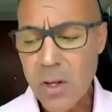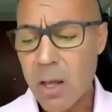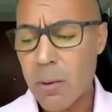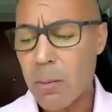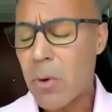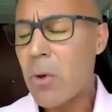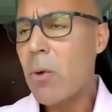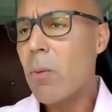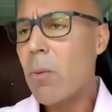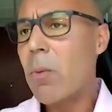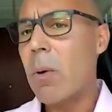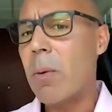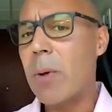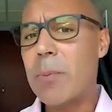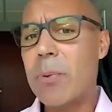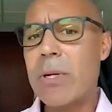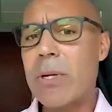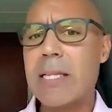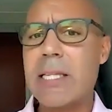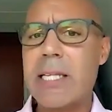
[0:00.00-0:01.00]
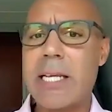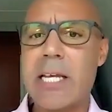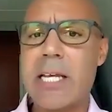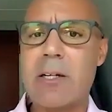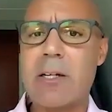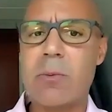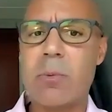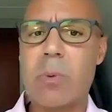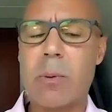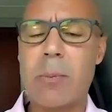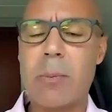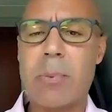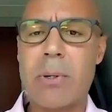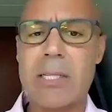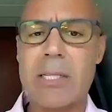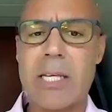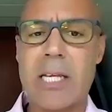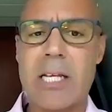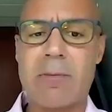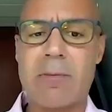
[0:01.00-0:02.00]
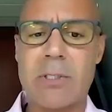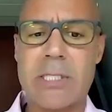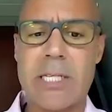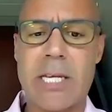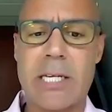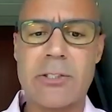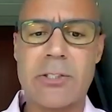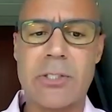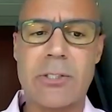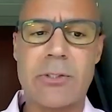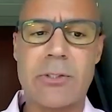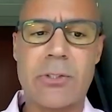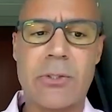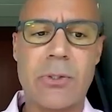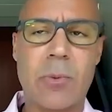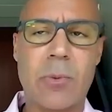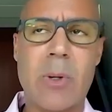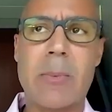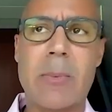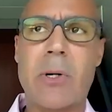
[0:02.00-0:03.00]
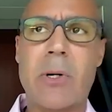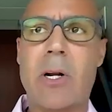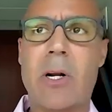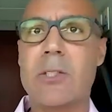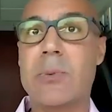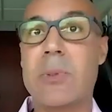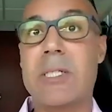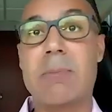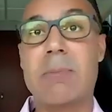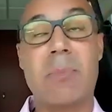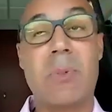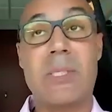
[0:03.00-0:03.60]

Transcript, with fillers: Um, when we put out the in, when we put out the invitation to the webinars, we,